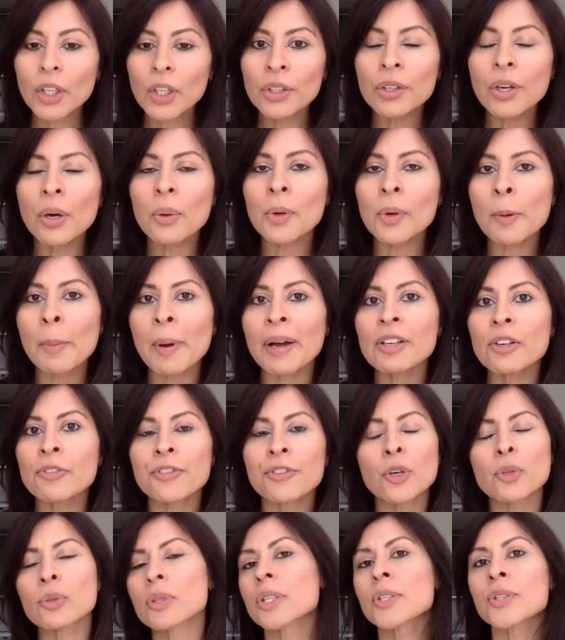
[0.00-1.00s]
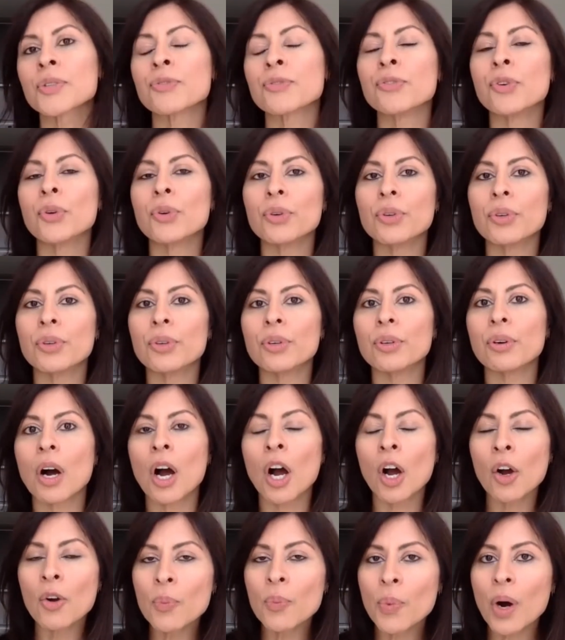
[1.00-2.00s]
What about your folders for
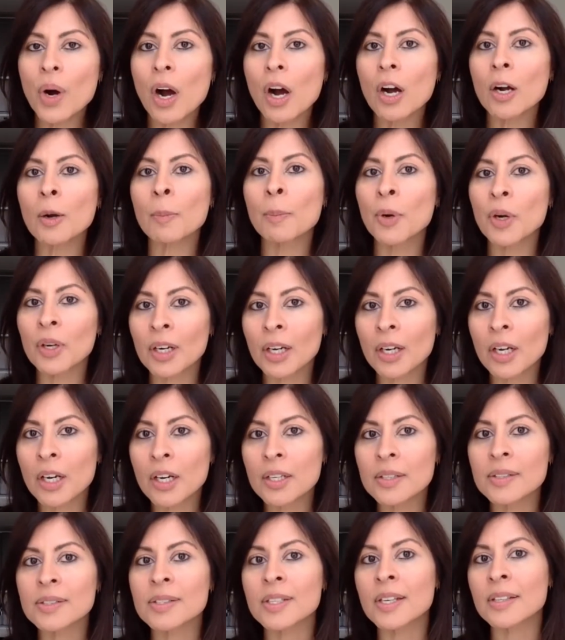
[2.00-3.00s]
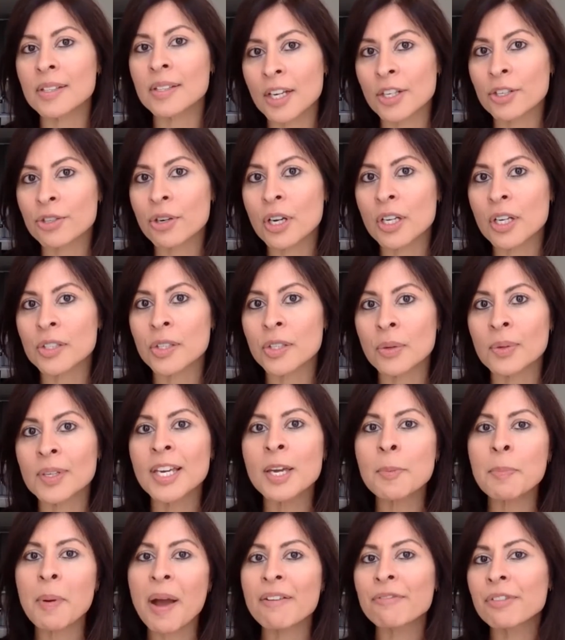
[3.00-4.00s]
homework, booklets, etc.? So
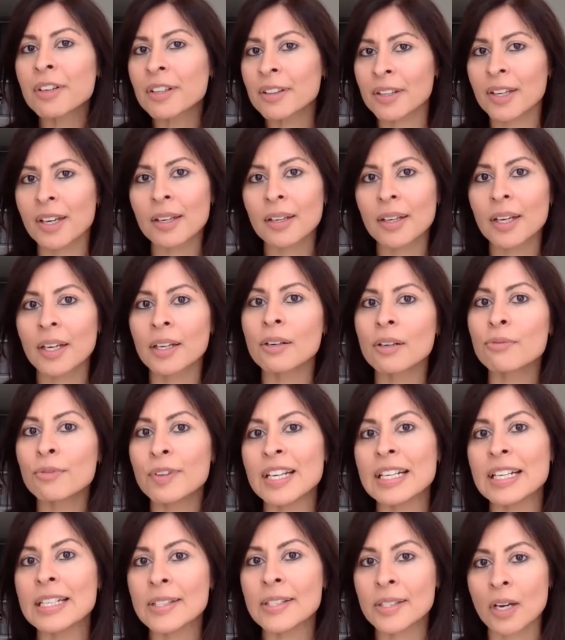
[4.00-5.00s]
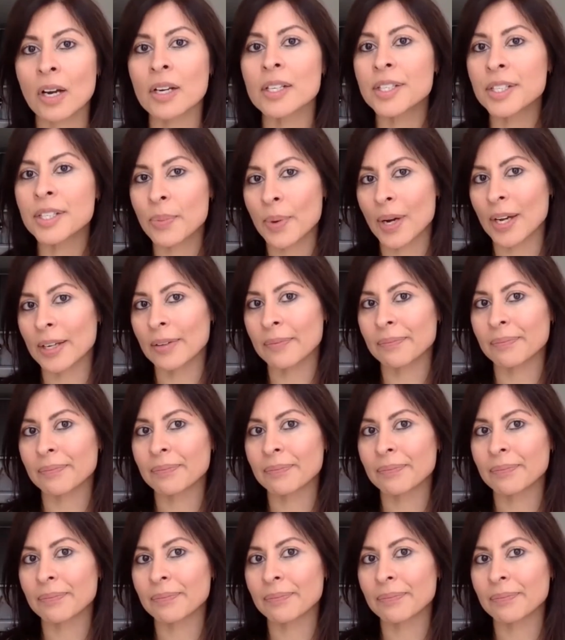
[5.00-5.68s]
keep everything in a really tidy way.